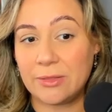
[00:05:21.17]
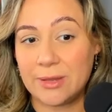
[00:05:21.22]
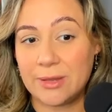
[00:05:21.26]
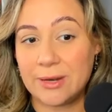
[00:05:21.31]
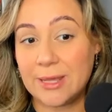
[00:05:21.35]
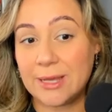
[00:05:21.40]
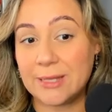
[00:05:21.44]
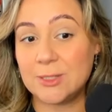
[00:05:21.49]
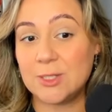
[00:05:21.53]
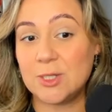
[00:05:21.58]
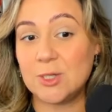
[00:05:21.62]
And
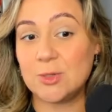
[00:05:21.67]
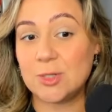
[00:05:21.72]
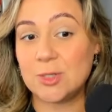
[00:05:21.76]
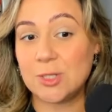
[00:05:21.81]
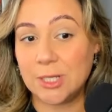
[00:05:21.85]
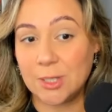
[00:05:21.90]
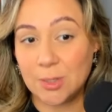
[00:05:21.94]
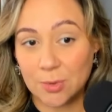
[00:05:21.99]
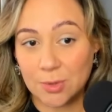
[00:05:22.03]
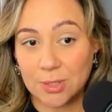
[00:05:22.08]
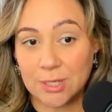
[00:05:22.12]
that's usually
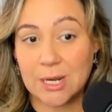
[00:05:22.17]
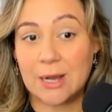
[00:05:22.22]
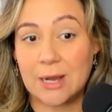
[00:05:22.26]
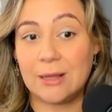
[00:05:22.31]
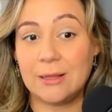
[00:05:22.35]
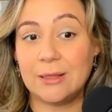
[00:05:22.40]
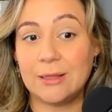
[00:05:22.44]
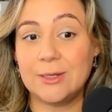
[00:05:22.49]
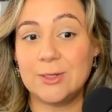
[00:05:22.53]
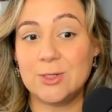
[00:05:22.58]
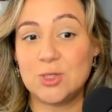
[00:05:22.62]
go to
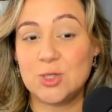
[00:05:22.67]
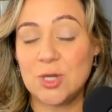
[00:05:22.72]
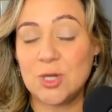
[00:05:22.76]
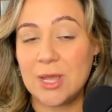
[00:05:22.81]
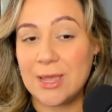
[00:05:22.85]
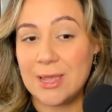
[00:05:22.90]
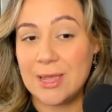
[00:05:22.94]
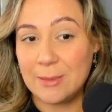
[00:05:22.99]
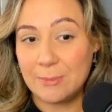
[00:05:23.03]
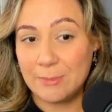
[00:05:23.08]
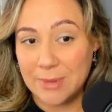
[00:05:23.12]
college,
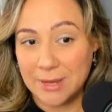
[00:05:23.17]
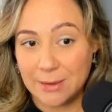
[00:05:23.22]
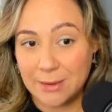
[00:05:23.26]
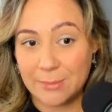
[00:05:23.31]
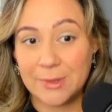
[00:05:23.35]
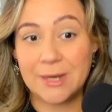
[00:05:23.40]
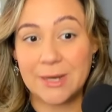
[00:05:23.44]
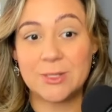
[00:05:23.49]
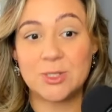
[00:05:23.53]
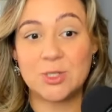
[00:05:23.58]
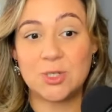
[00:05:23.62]
become
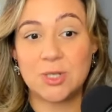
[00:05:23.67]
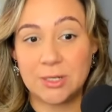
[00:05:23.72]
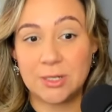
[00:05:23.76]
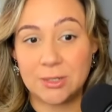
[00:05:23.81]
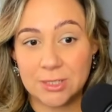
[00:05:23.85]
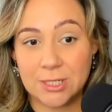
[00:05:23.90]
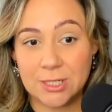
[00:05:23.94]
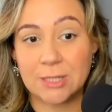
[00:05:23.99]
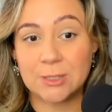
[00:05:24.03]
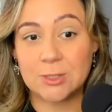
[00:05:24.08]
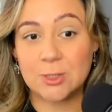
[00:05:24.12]
an engineer,
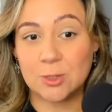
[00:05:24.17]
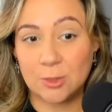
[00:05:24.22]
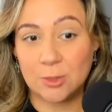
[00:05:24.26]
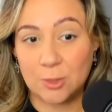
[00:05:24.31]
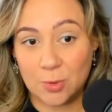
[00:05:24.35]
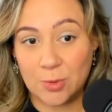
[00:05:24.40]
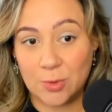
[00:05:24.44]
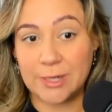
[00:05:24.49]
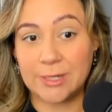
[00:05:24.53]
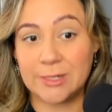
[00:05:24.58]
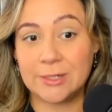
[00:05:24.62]
doctor,
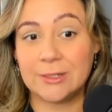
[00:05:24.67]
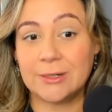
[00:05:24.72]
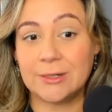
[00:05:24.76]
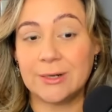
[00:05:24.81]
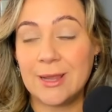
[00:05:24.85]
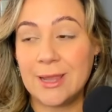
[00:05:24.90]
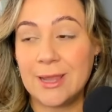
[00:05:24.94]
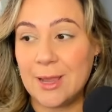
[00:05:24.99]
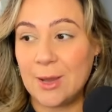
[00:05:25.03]
lawyer,